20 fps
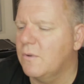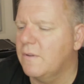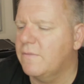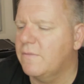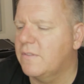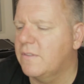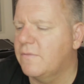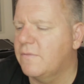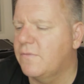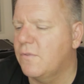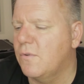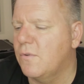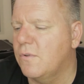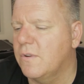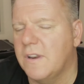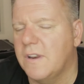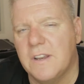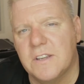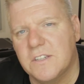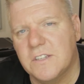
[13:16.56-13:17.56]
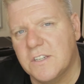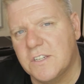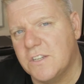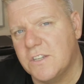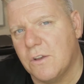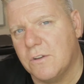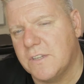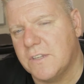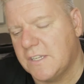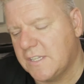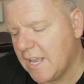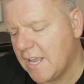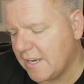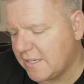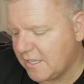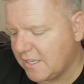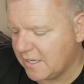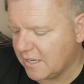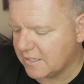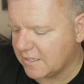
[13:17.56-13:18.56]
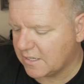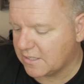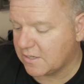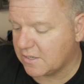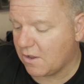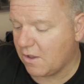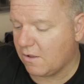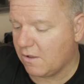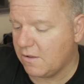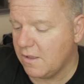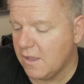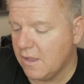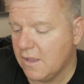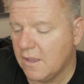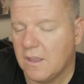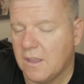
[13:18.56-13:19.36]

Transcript: with the phone, and it's just not detecting it at all.